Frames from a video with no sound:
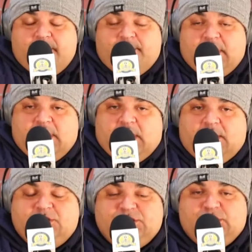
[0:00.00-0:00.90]
mean,
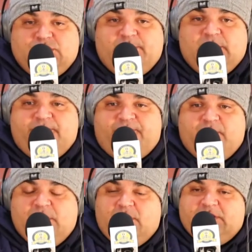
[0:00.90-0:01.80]
it just shows you've been good for a
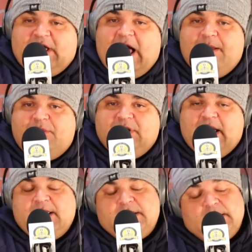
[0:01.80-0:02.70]
really long time, but,
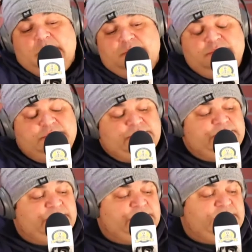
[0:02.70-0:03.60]
like,
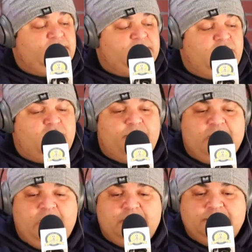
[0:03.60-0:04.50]
it's still cuckoo
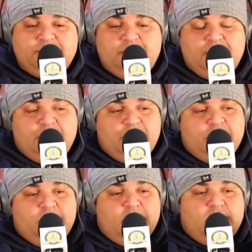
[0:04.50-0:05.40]
bananas.
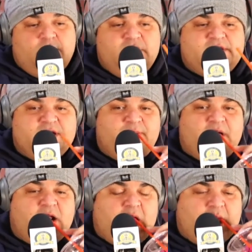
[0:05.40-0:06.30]
What do you think
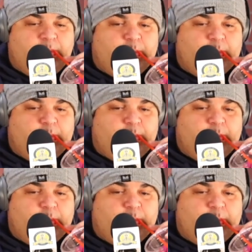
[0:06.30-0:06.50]
about